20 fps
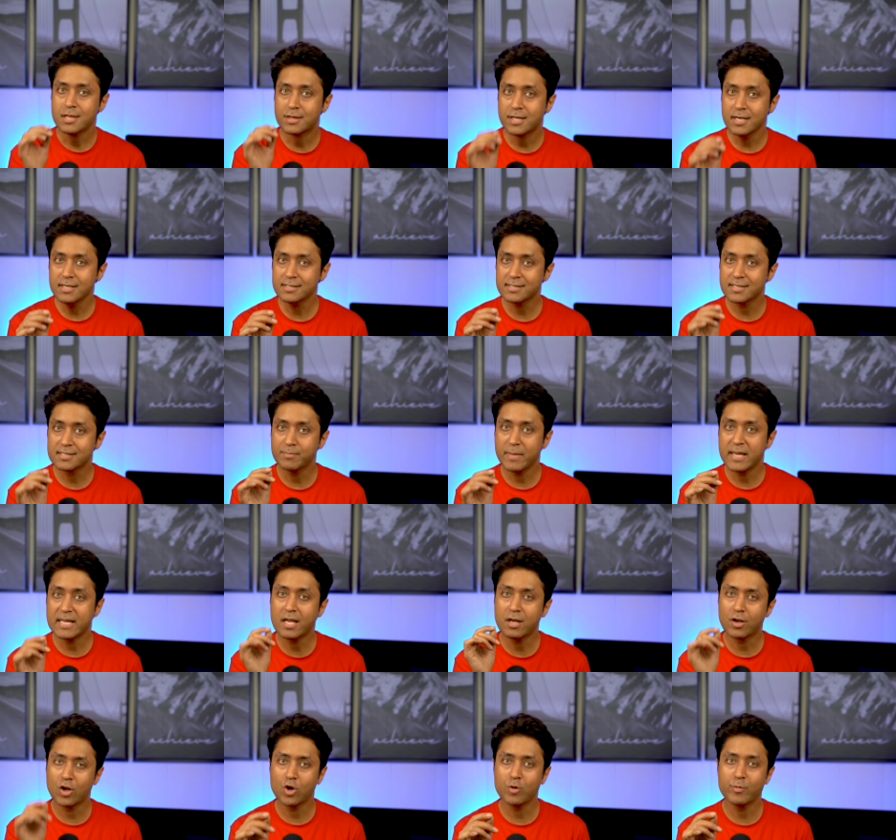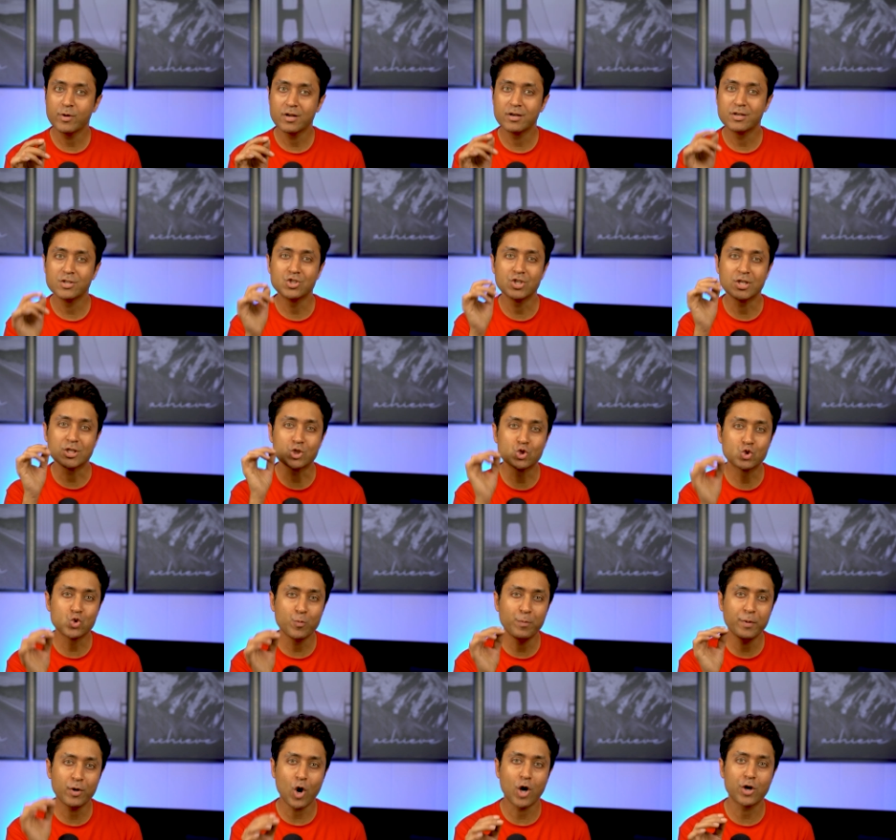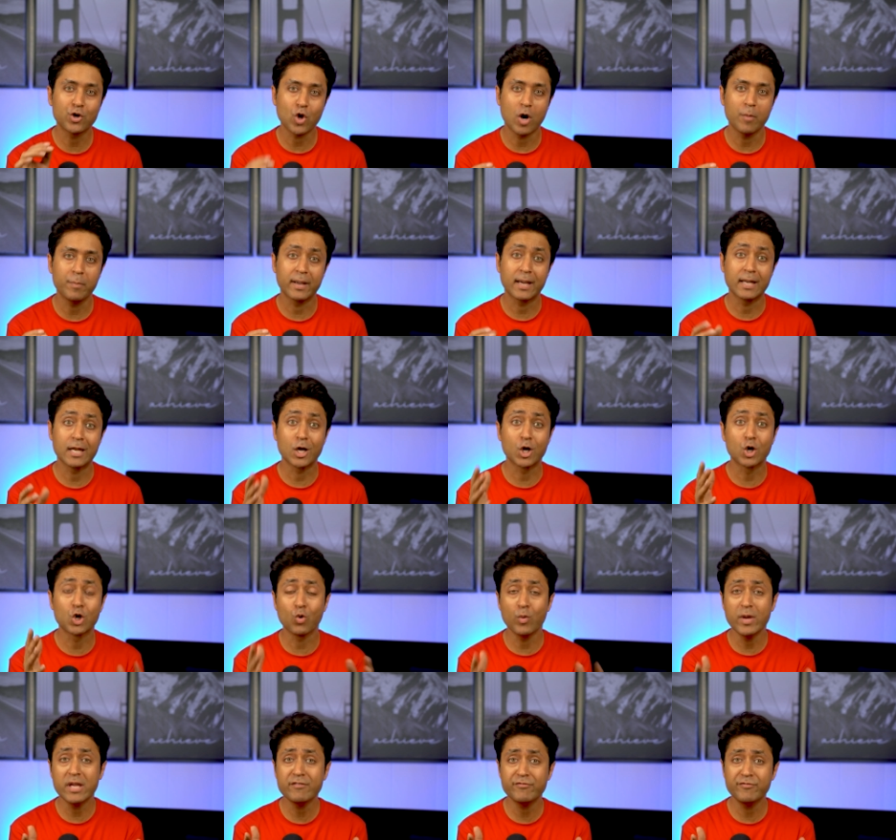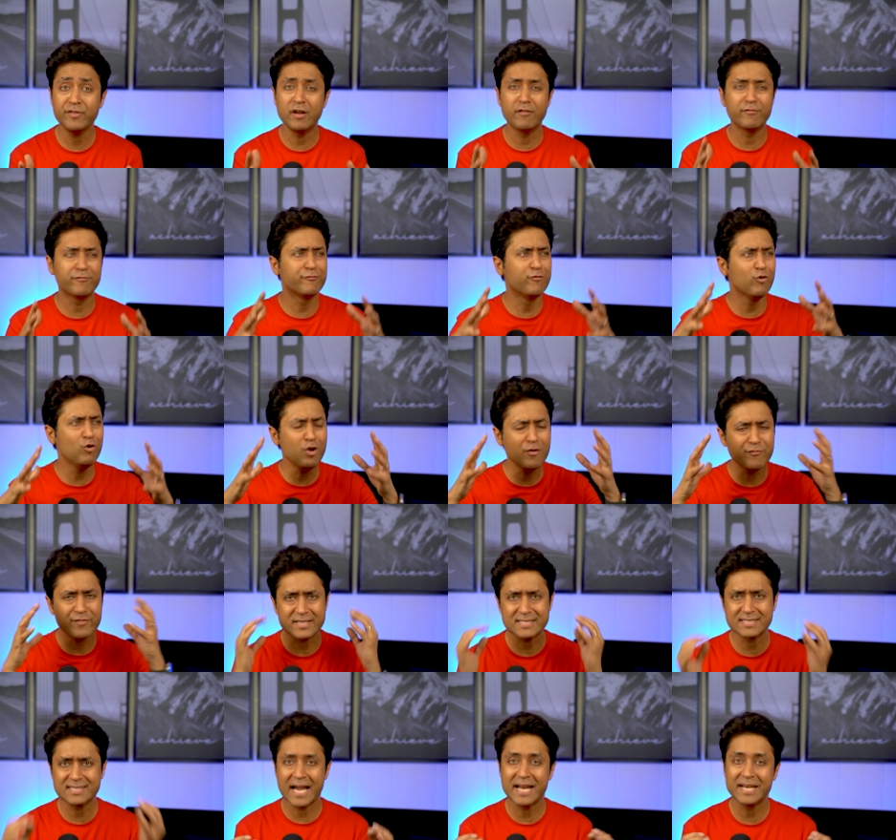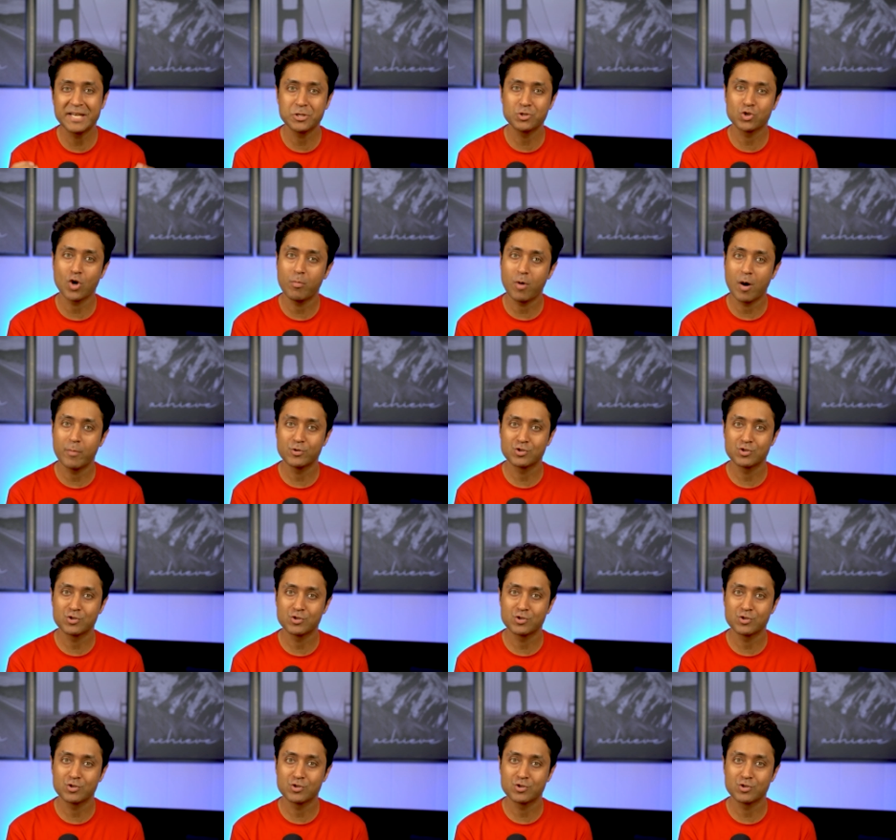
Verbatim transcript: This is making renewable energy a super hot topic and a growing field full of exciting job